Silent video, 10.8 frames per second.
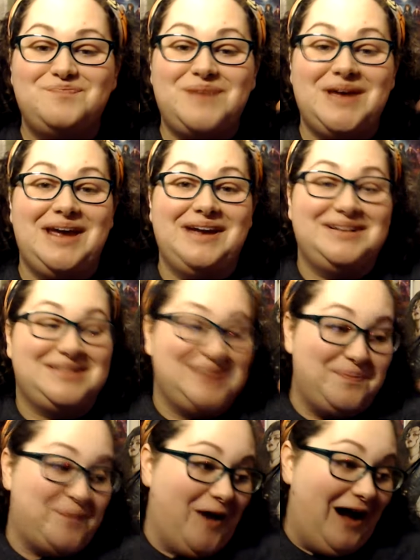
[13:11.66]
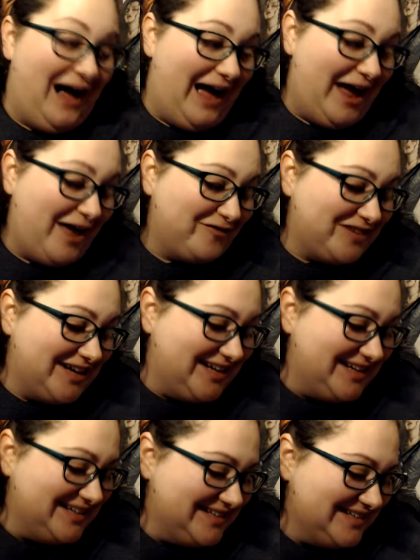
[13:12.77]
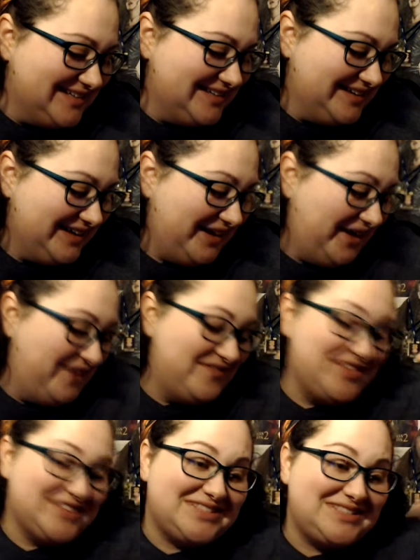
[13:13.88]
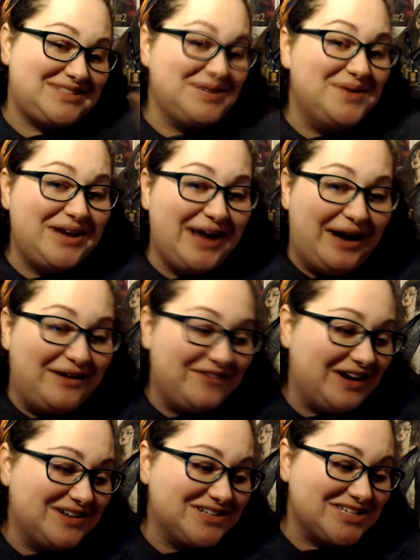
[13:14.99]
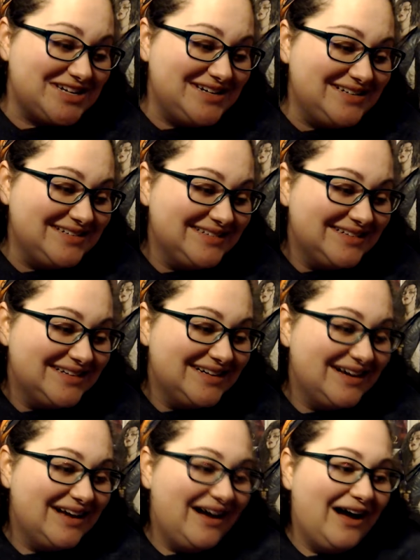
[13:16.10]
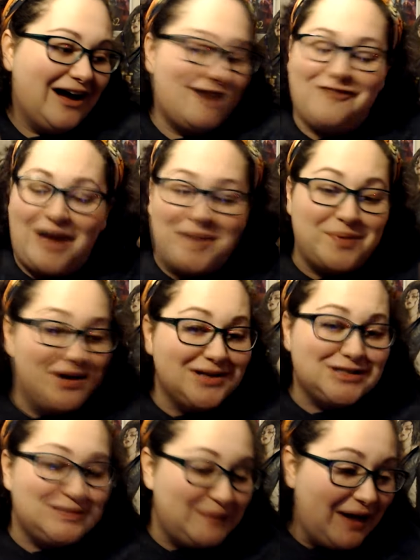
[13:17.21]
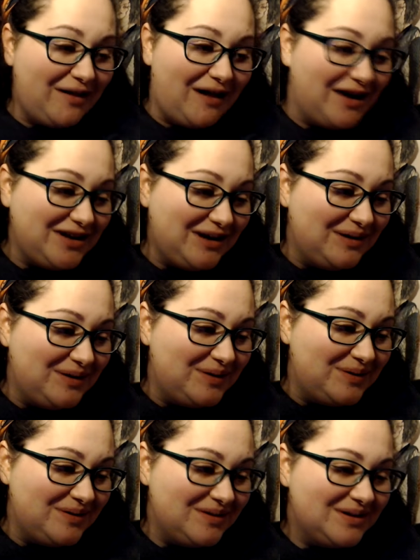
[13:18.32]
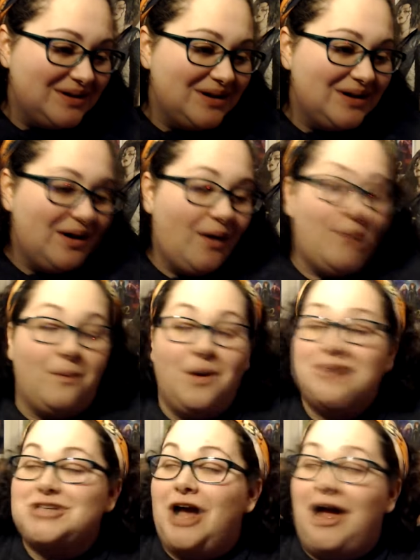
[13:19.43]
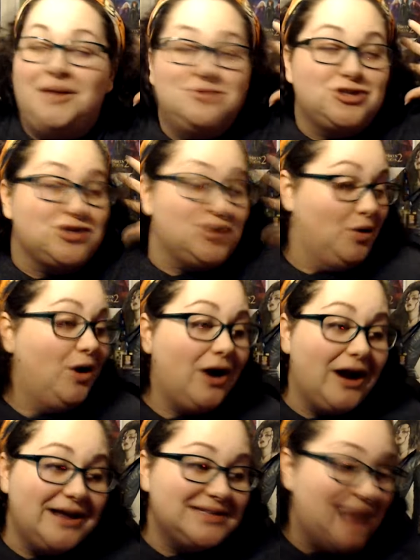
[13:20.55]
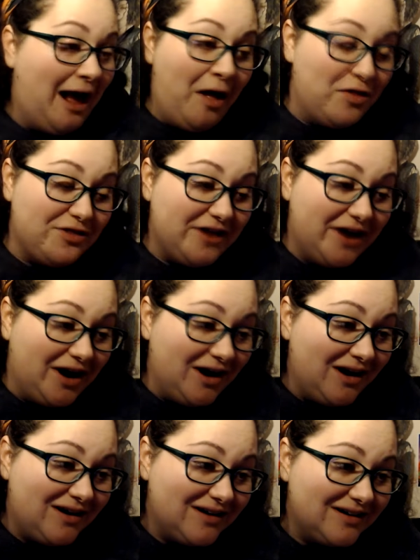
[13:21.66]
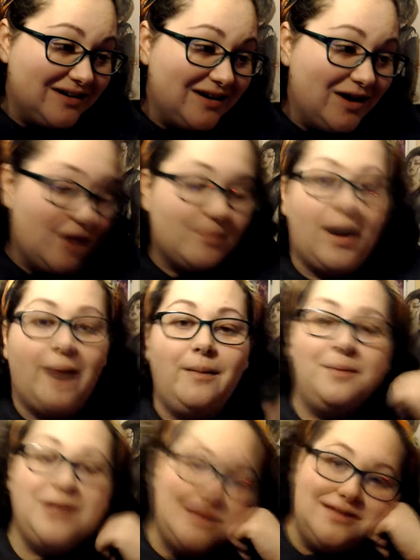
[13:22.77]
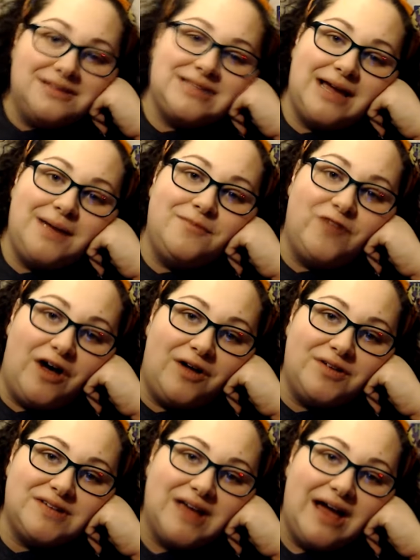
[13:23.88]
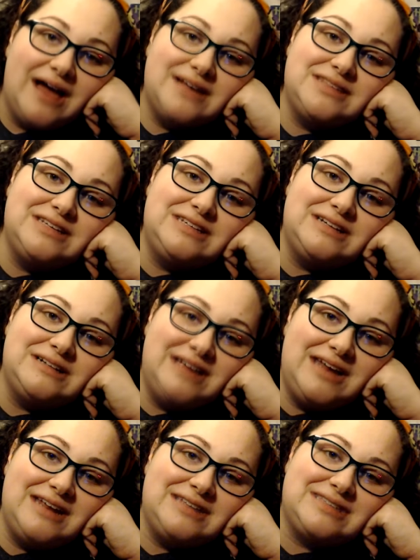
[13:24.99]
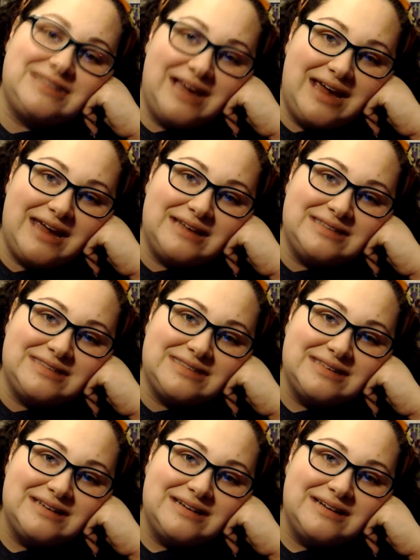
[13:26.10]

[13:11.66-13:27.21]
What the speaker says: being deprived of the studio version of I Put a Spell on You, which I'm sure is out there? Probably in the same vault as the deleted scenes